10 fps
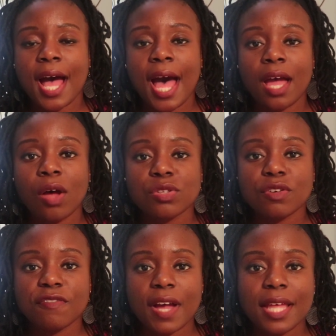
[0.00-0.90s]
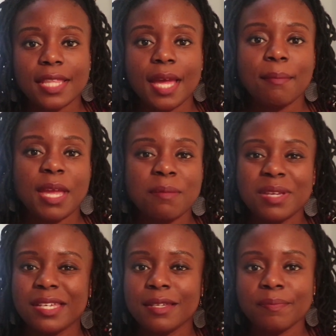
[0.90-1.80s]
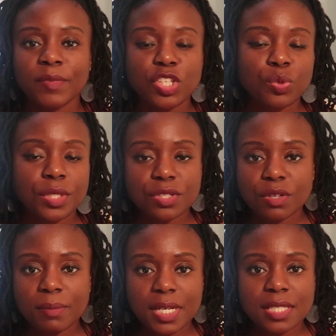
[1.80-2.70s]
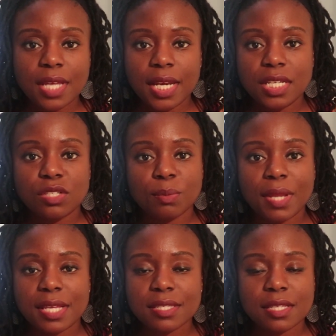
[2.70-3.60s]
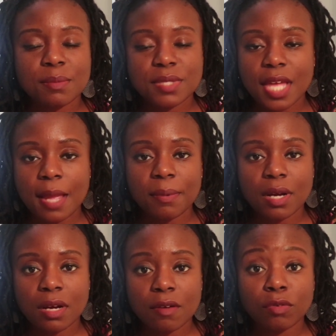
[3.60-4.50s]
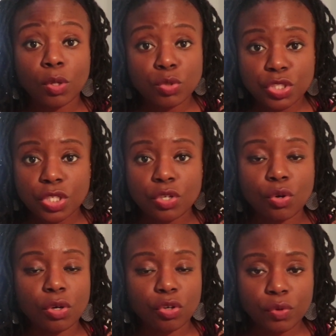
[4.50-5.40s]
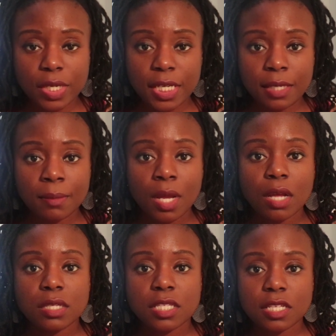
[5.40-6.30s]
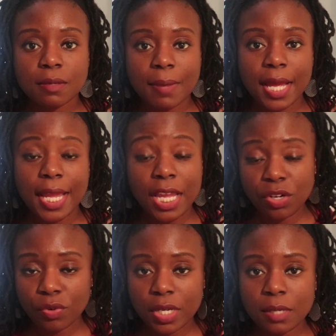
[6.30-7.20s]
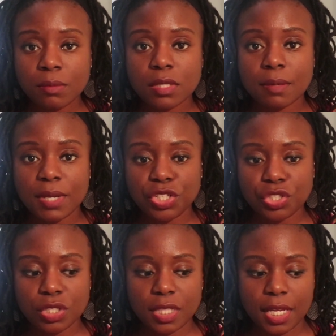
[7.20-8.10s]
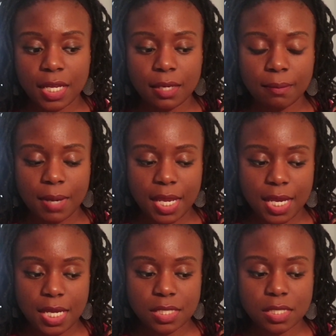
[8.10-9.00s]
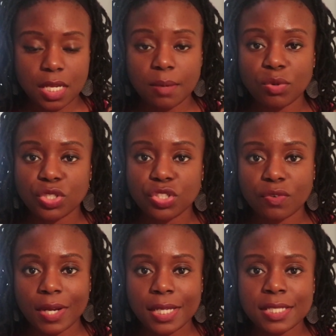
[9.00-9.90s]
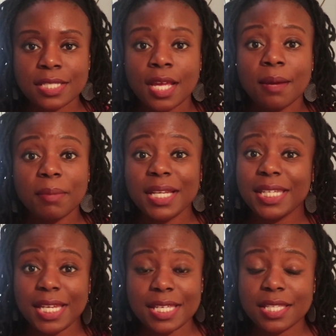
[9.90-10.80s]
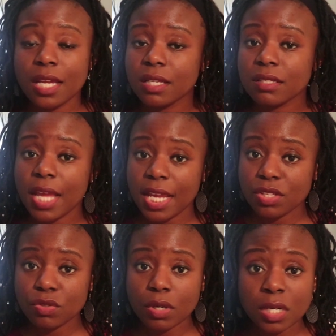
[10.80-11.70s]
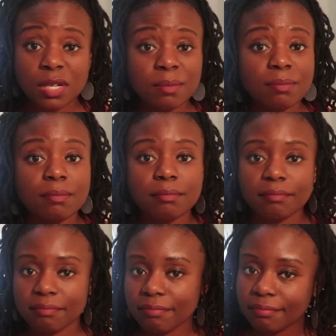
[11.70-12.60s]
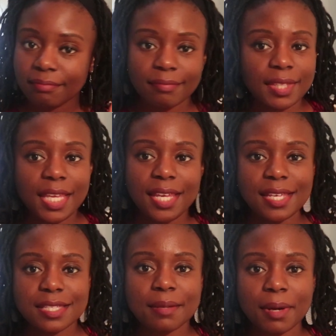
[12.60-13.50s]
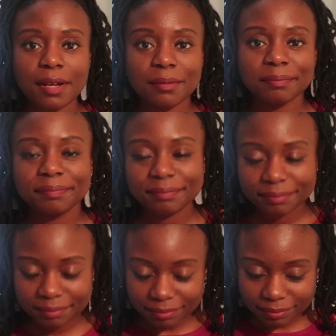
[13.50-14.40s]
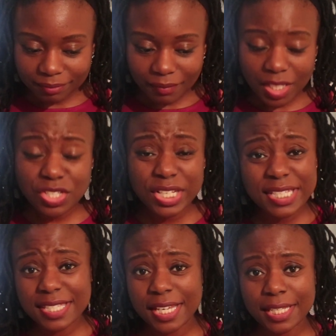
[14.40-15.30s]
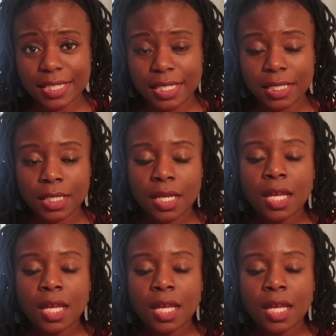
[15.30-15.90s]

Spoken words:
I also find that maybe 20 or so minutes I need to apply some type of lotion or cream to my hand cream to make sure that my hands stay moisturized. But yes, that hand scrub, it's the bomb. So that's the second thing.